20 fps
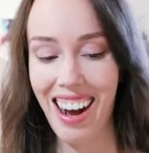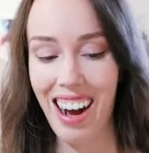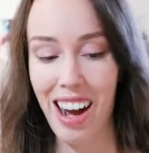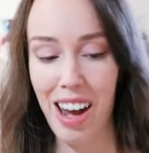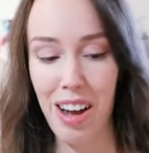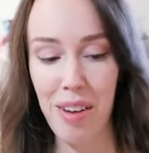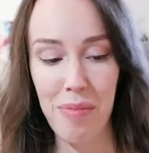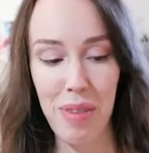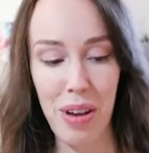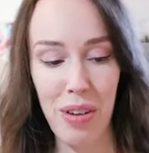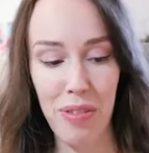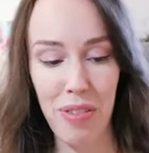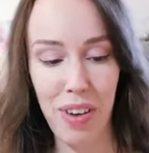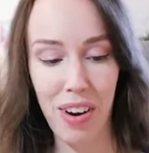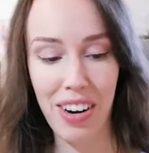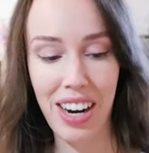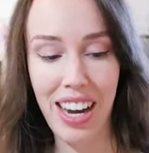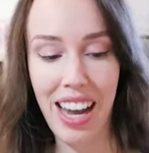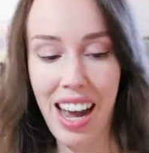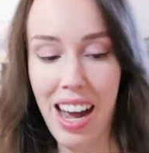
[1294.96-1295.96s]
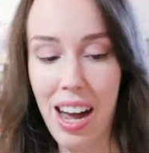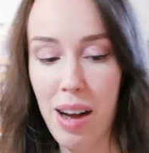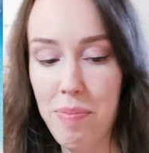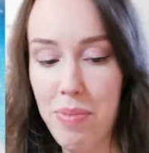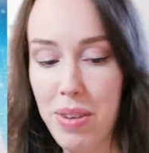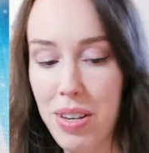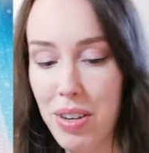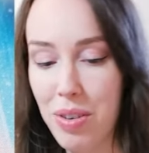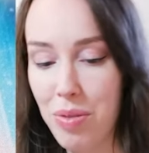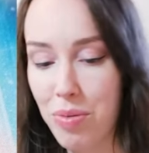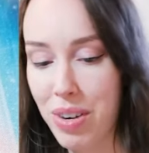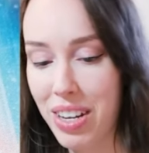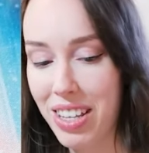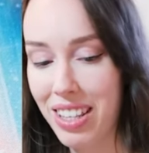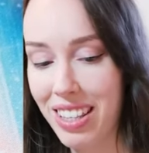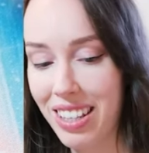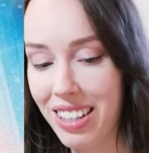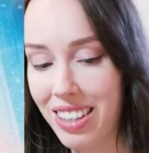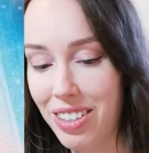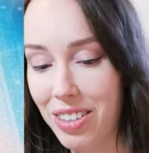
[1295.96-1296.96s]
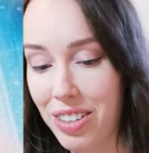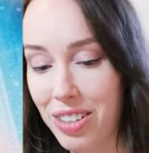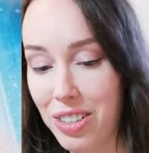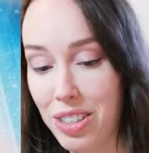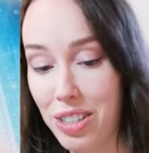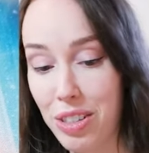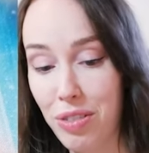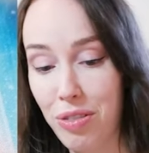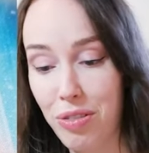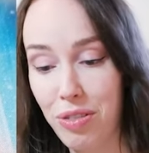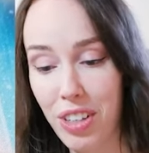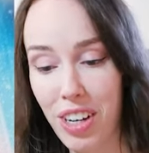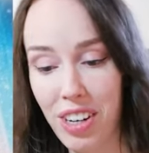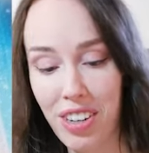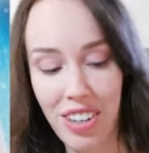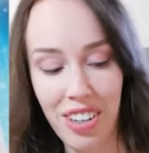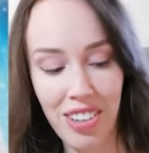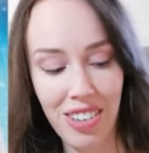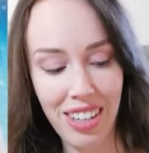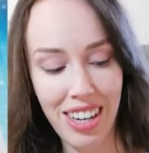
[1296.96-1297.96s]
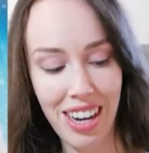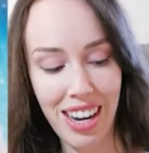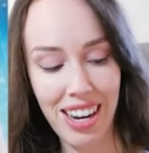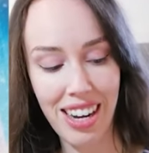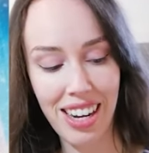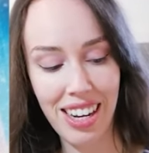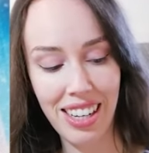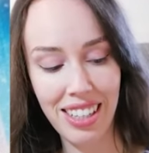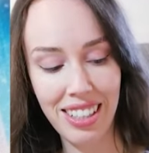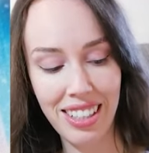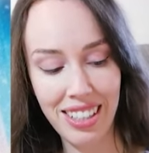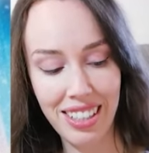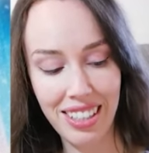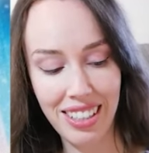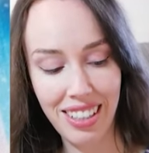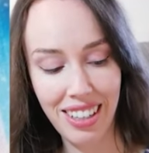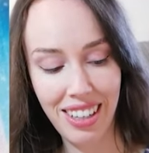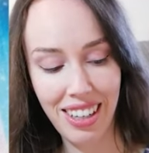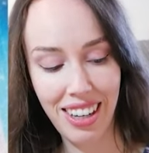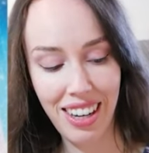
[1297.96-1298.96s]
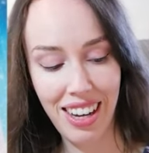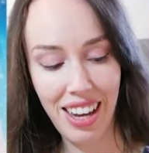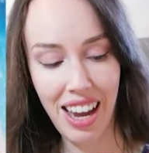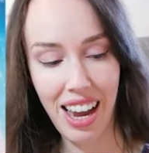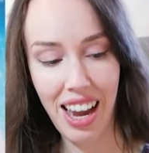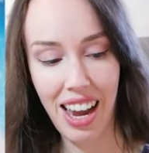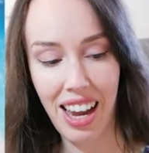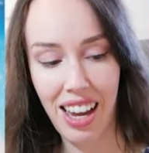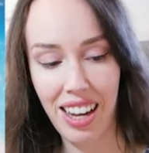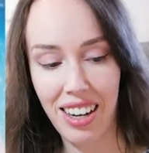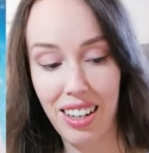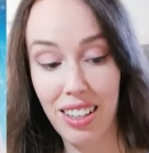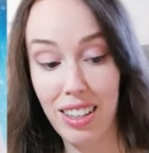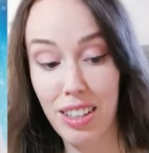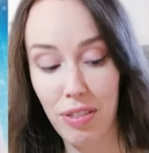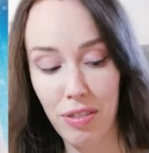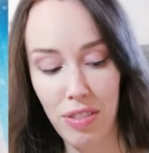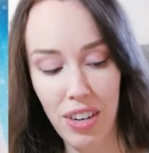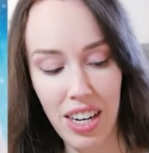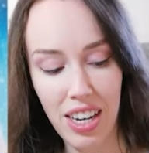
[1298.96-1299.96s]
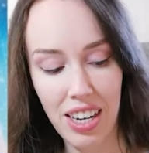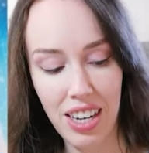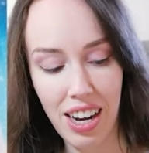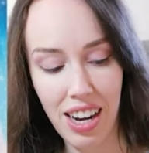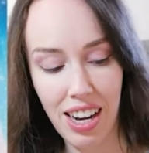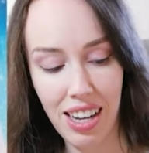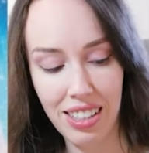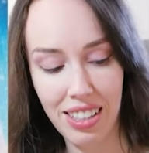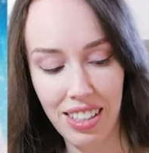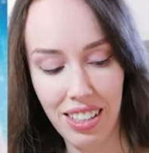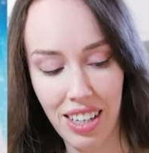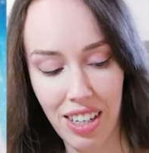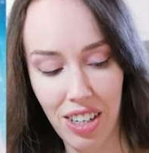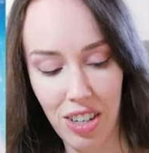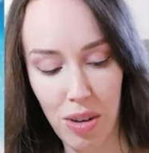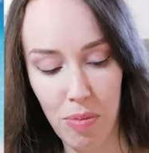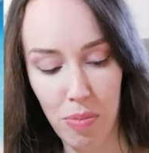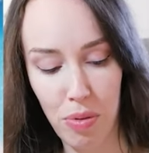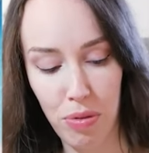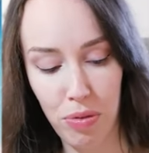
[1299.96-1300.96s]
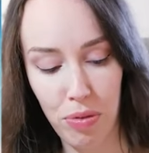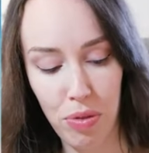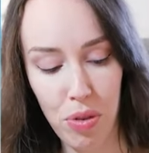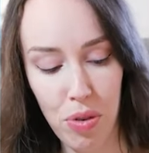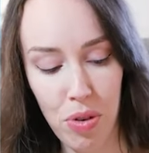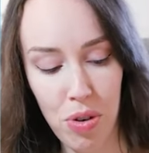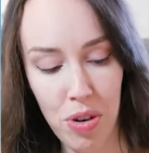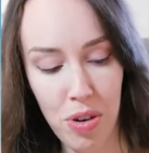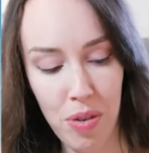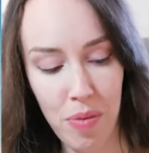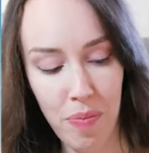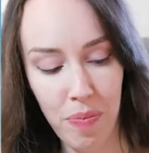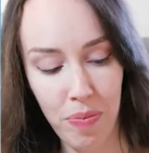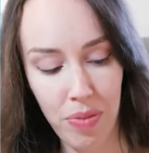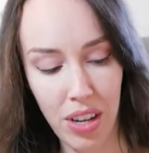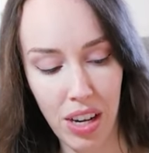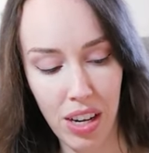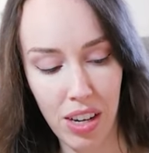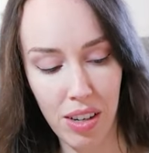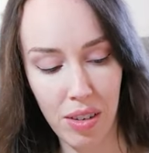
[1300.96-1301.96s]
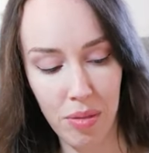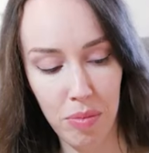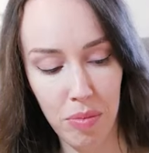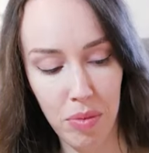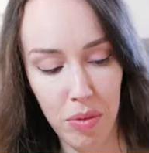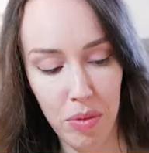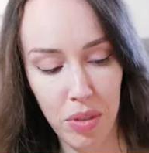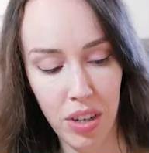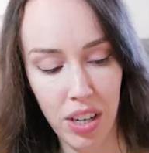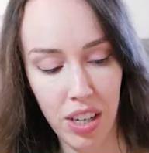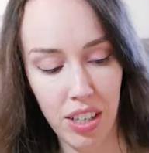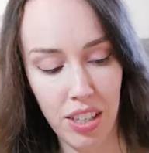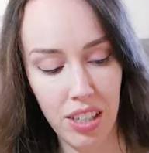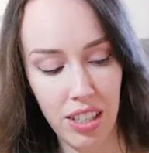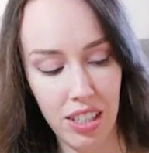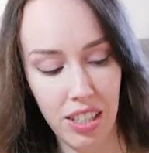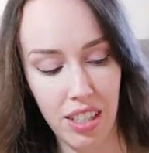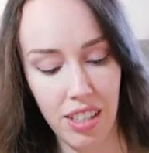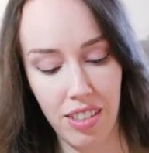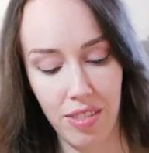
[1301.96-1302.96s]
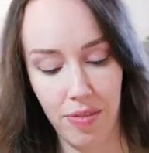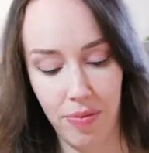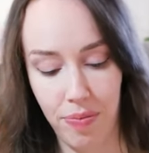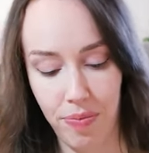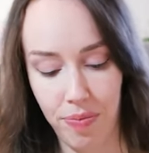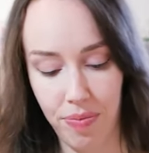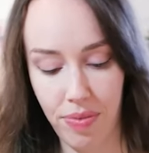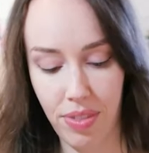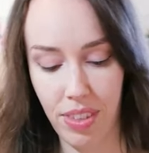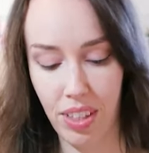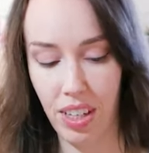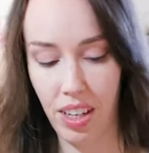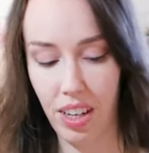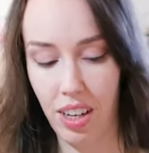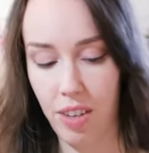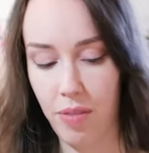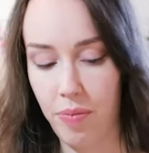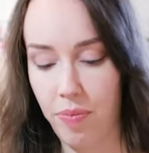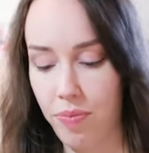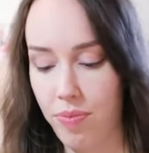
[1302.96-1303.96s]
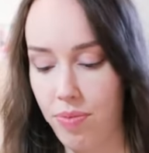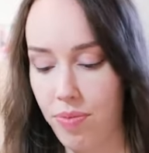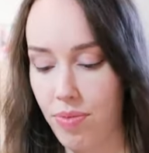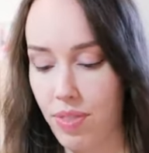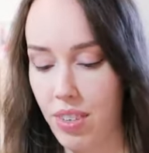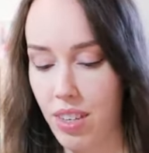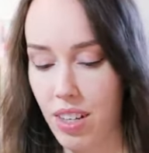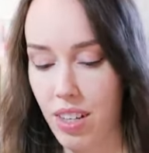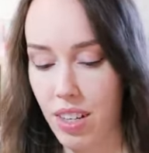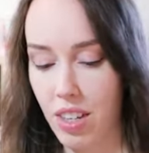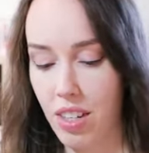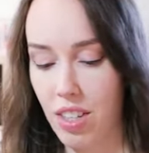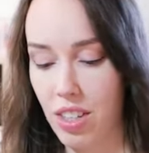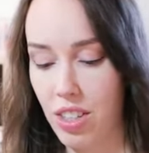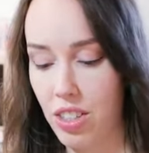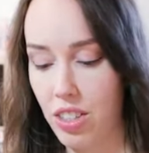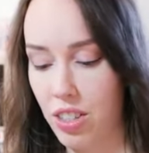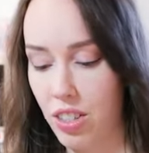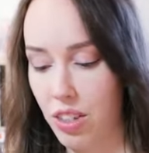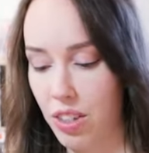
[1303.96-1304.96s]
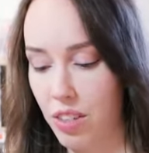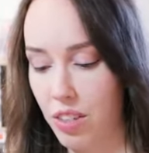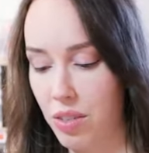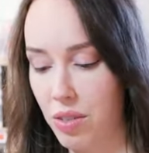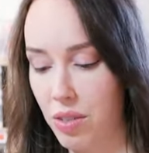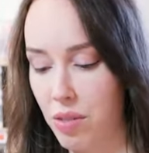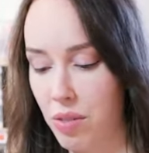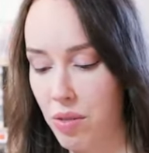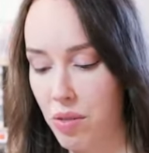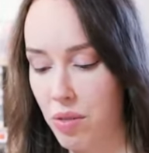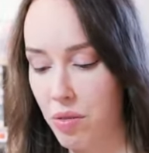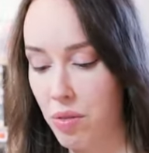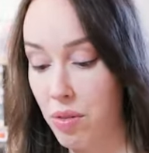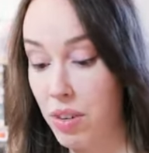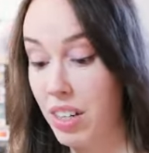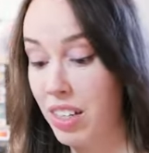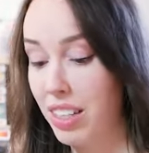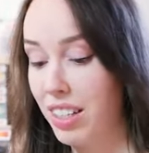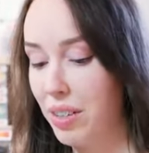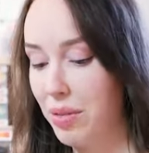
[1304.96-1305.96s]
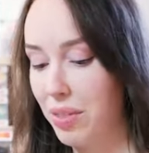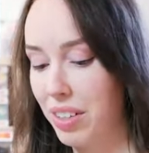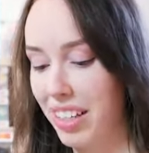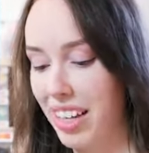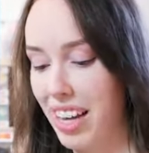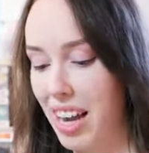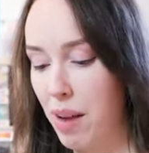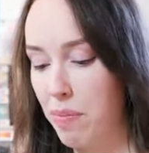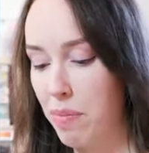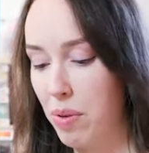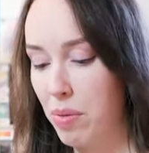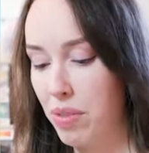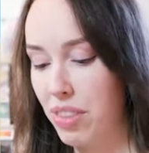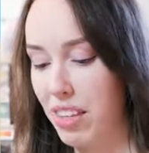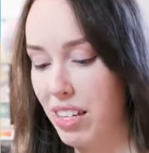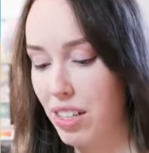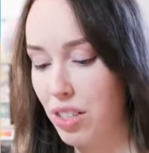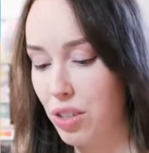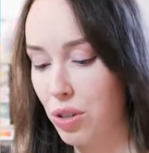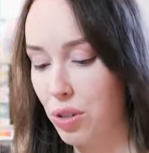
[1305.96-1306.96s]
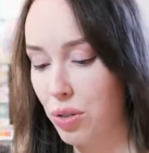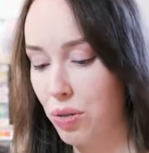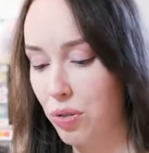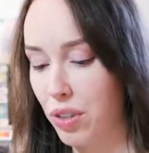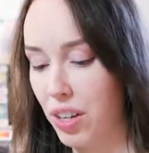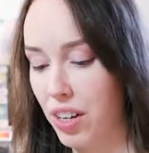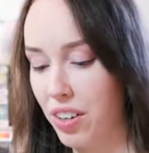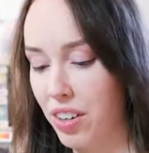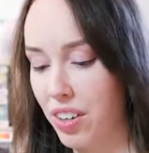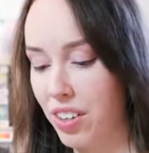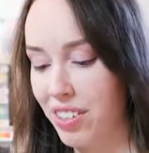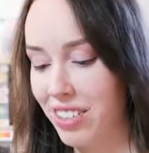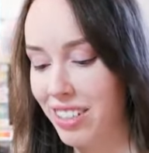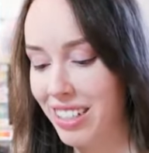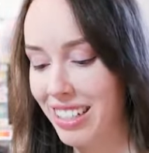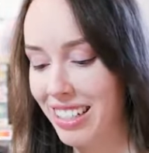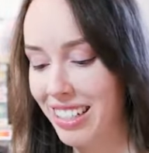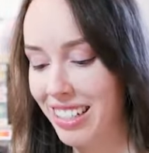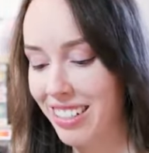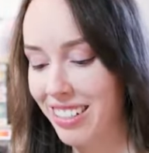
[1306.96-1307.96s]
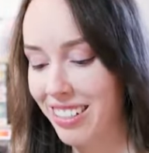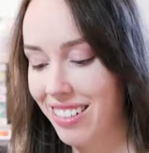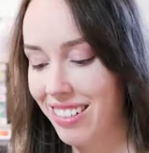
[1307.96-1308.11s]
I'm very happy with those Flareon cards and the V cards that I got before. Um, where is it? Okay. So really, really happy with these two Flareons.